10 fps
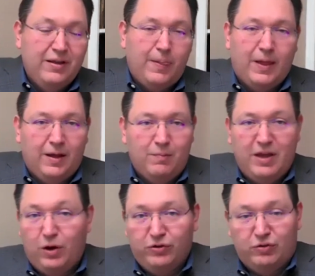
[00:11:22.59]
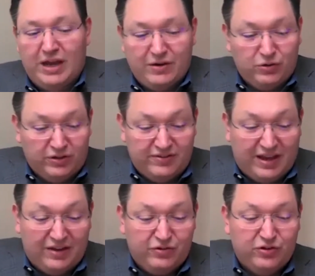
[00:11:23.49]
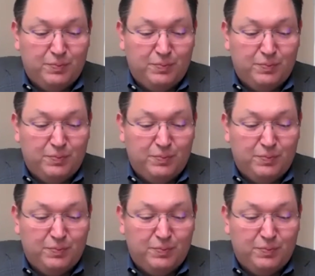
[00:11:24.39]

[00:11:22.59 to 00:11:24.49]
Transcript: and also natural disasters.